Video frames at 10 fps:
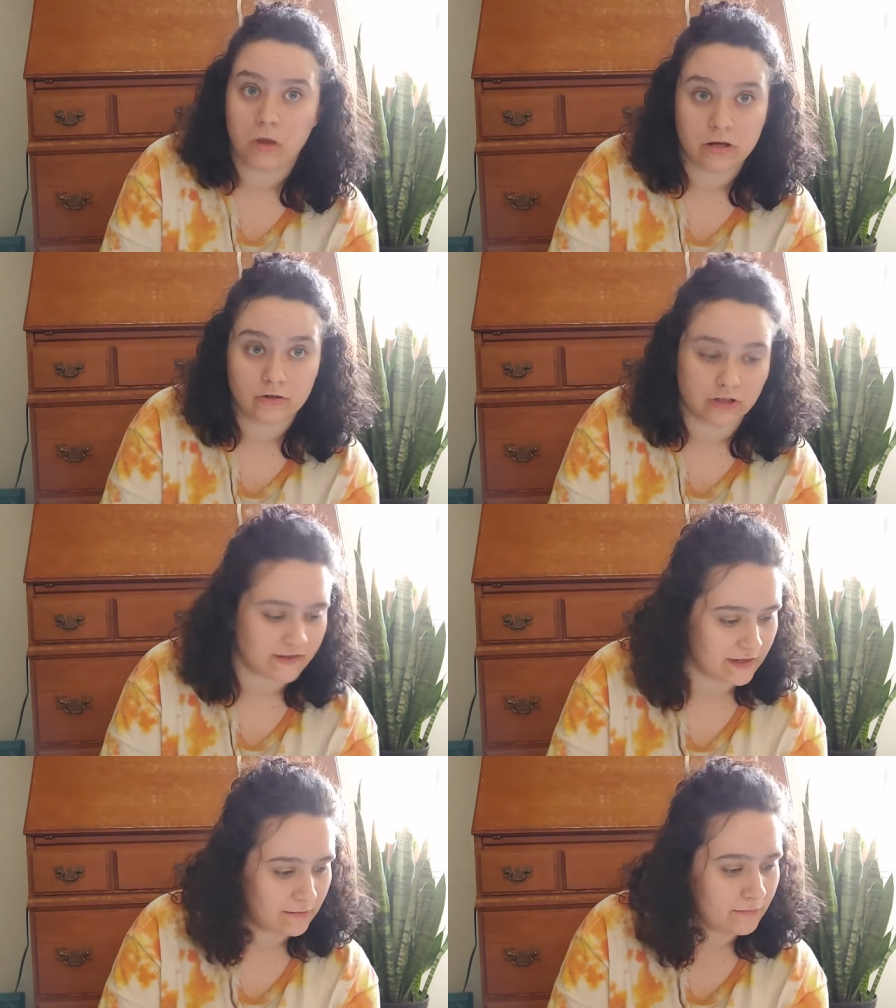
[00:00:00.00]

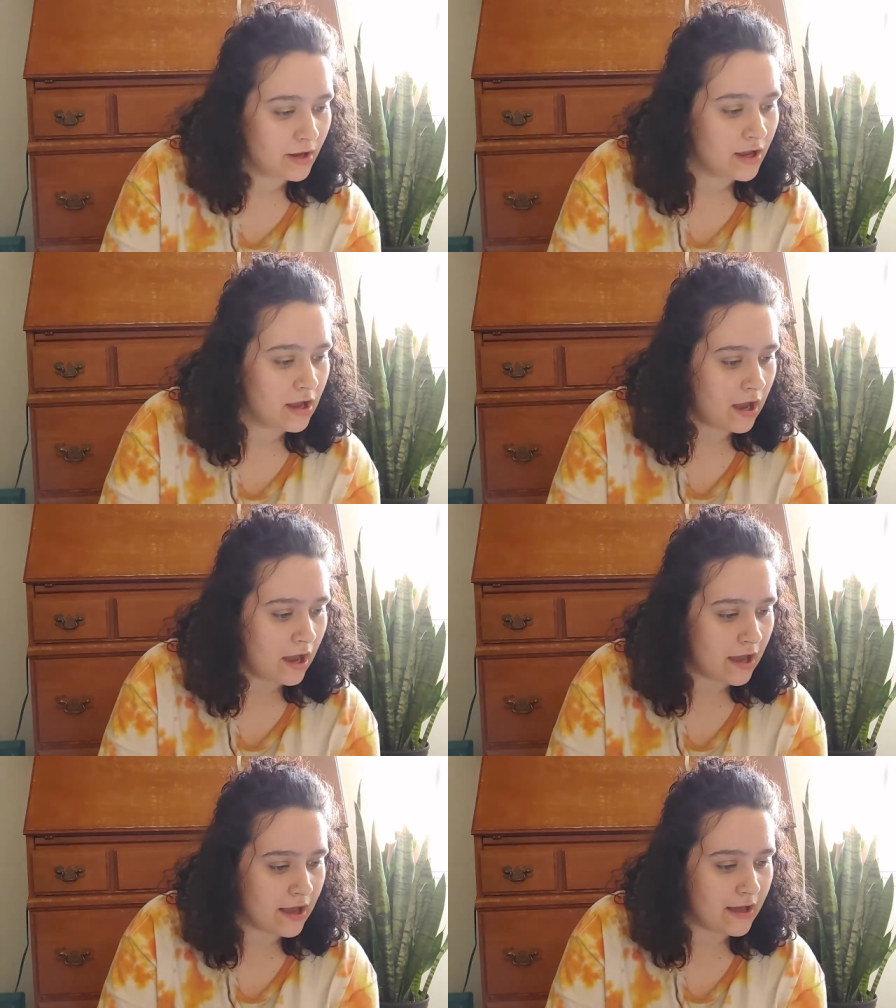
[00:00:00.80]
interesting.
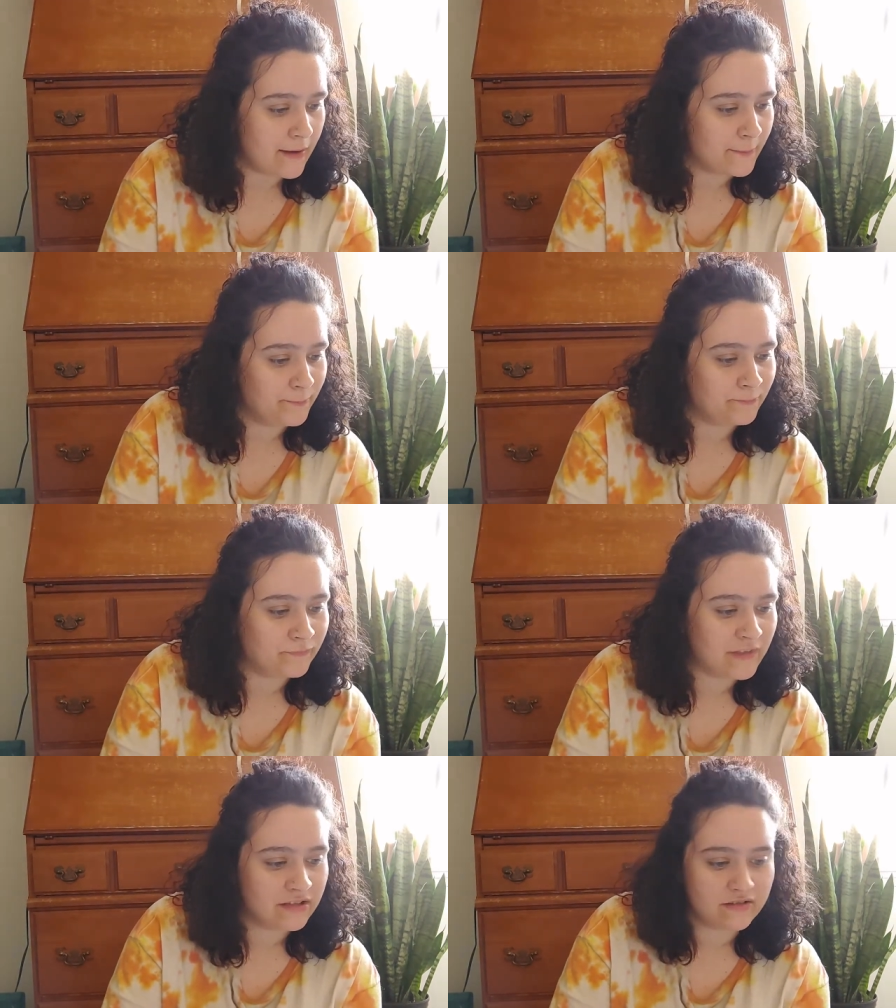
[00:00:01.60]
Um,
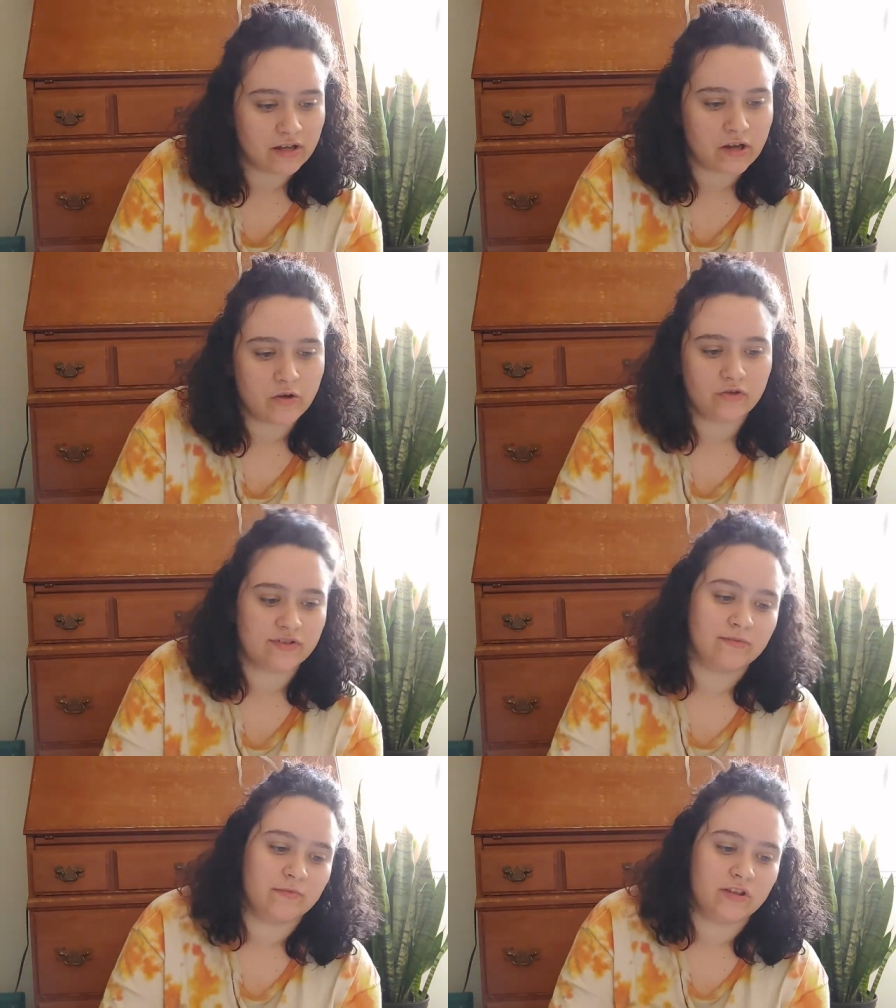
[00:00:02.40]
so
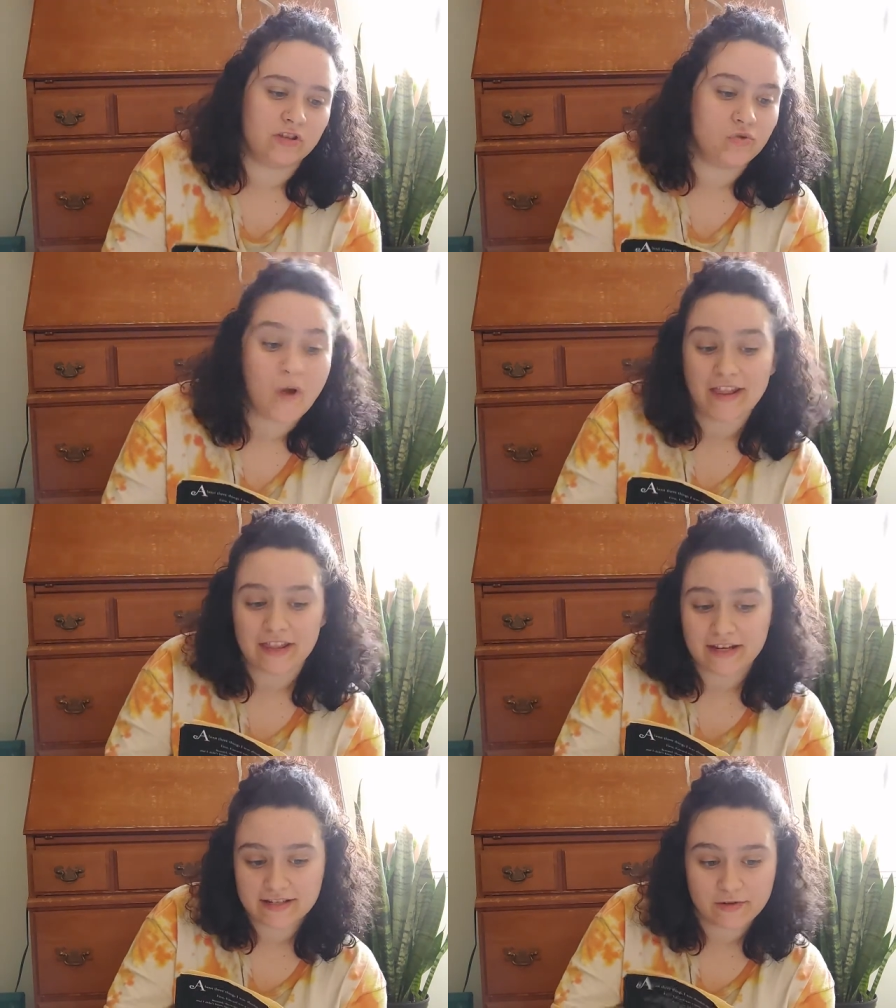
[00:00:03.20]
some of the
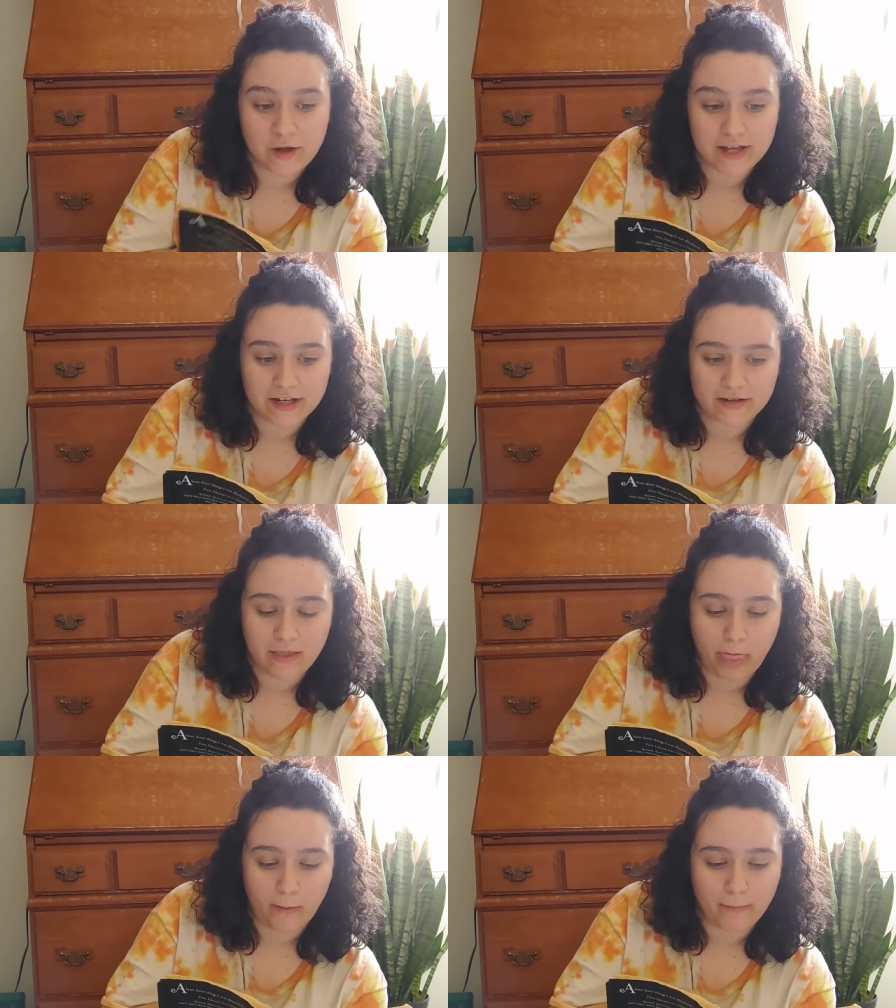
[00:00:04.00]
Twilight discussion.
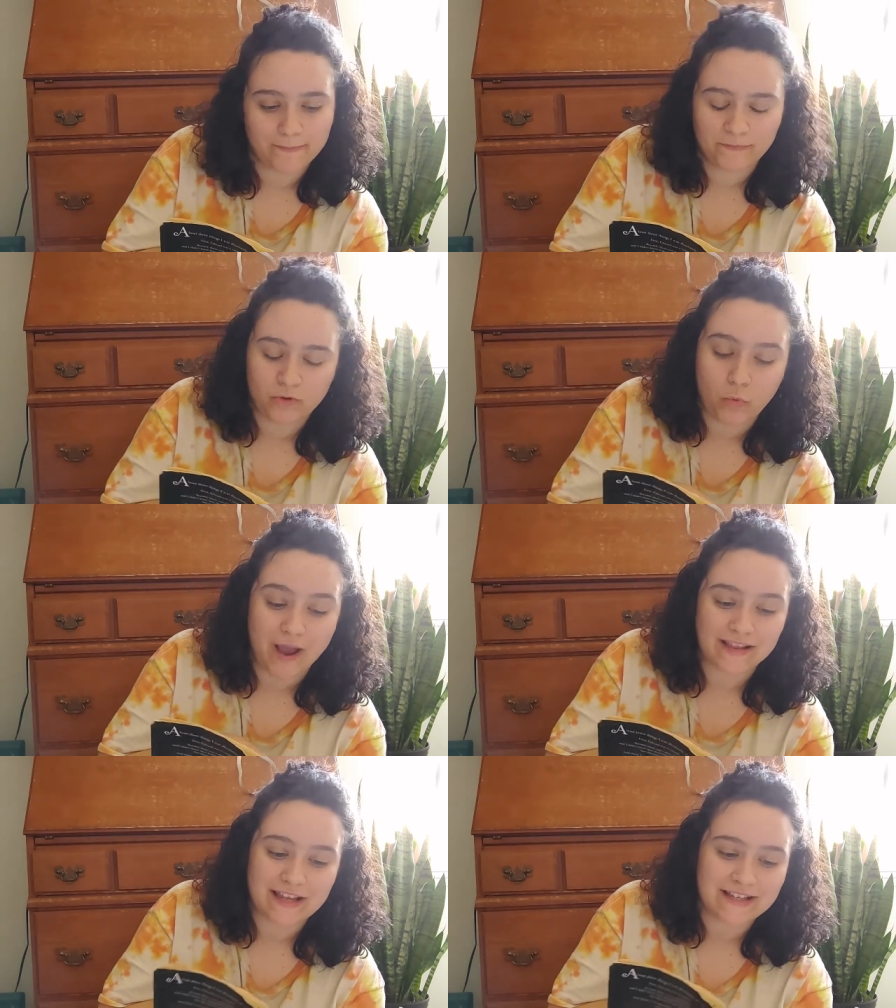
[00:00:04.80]

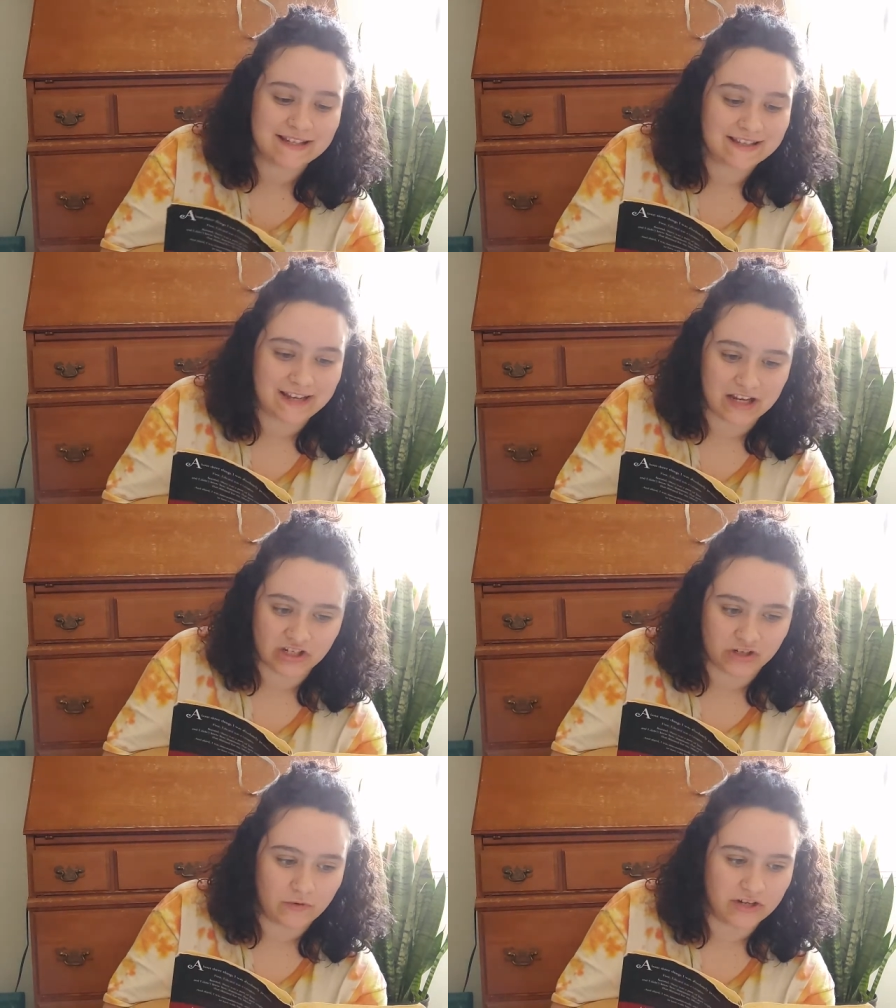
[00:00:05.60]
Twilight
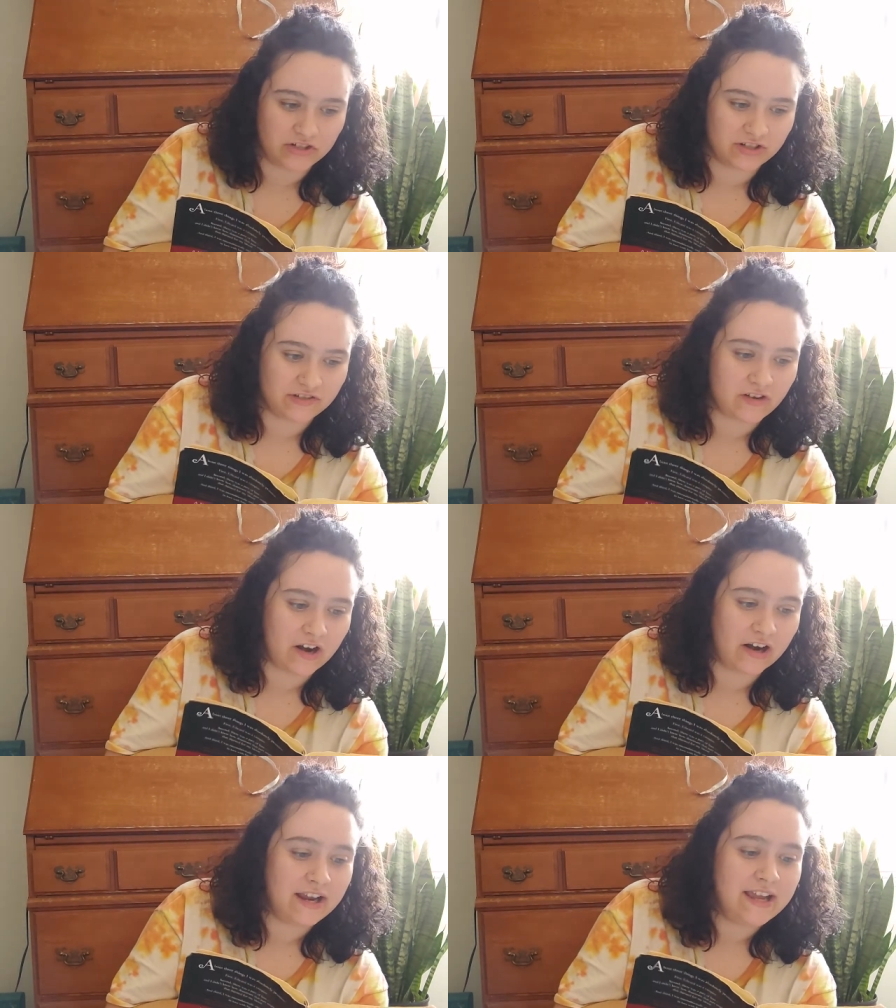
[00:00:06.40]
discussion questions
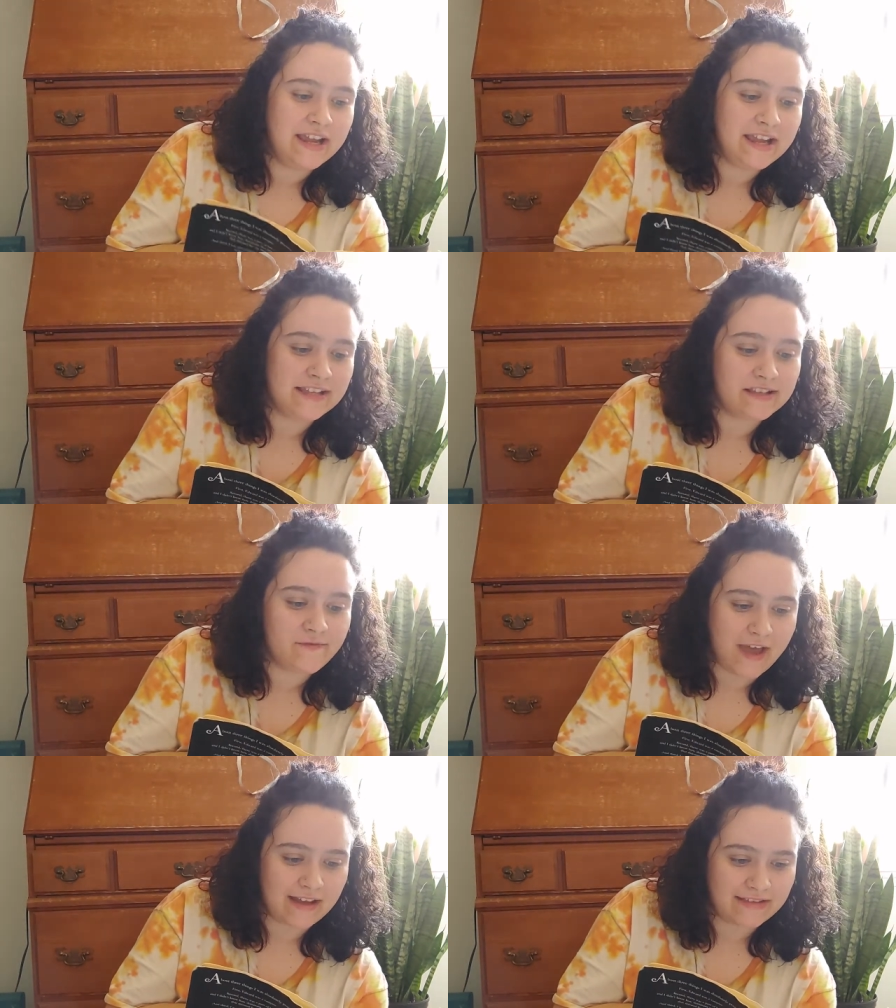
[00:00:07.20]
are Is the
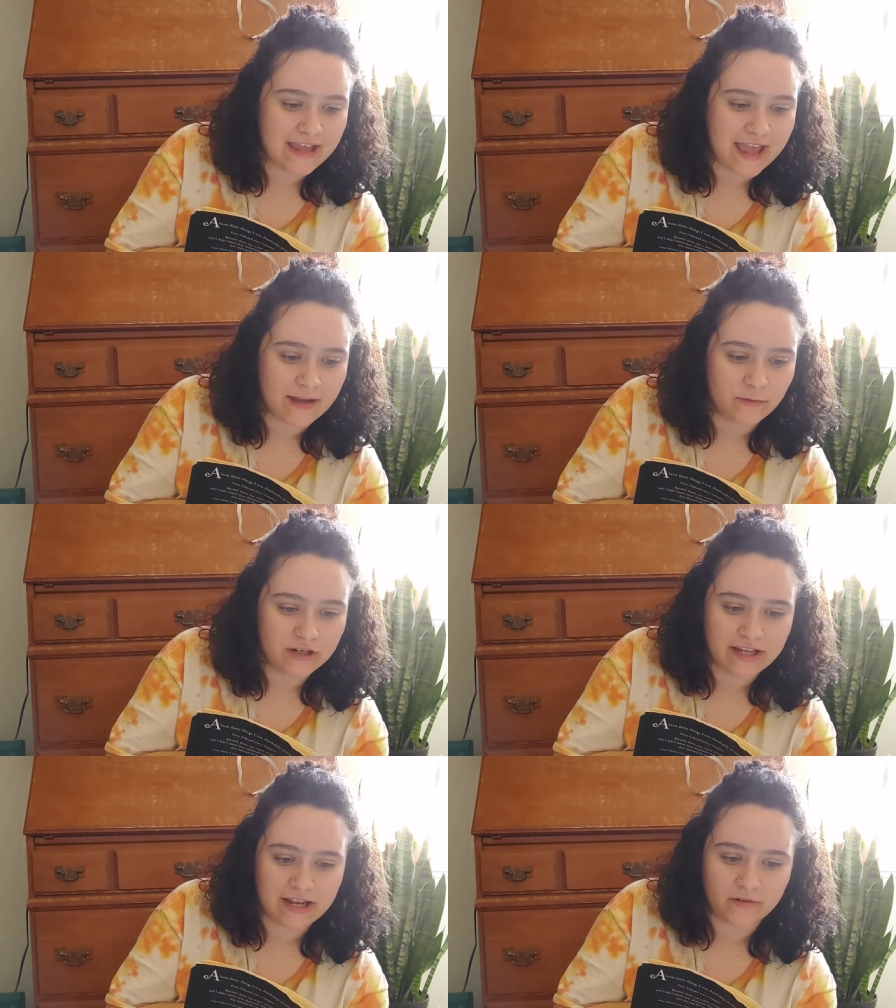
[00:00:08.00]
fact that
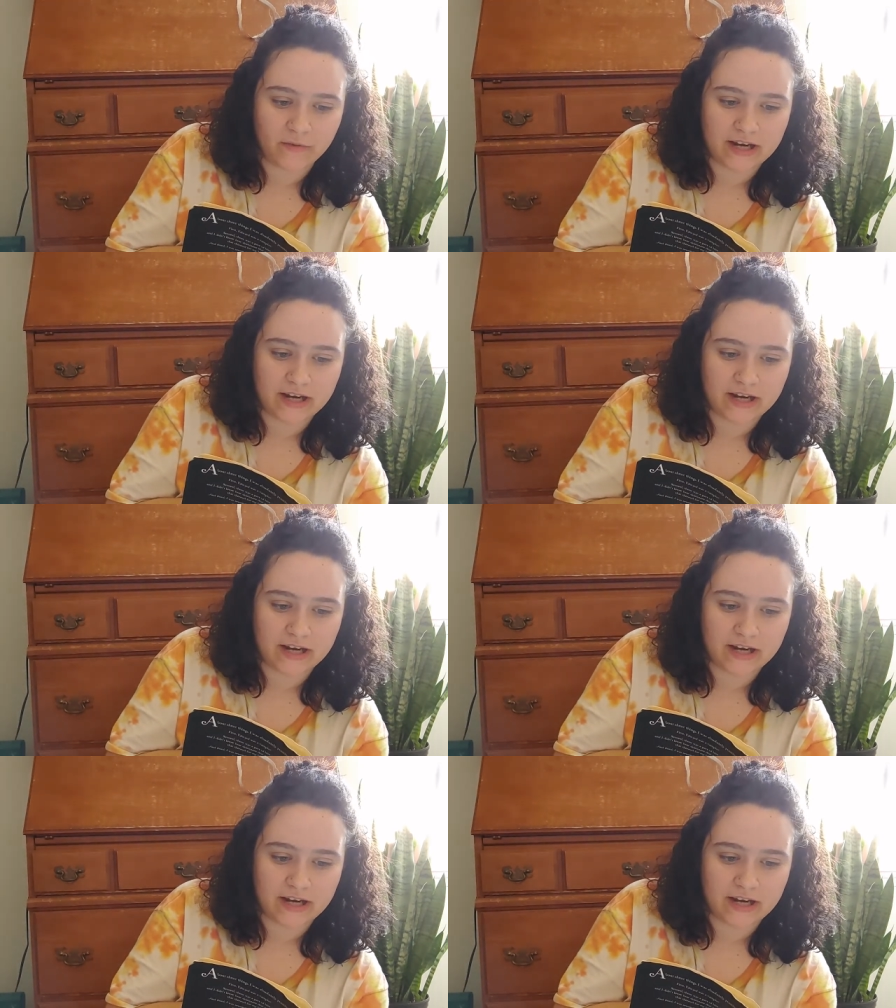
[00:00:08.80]
Edward can't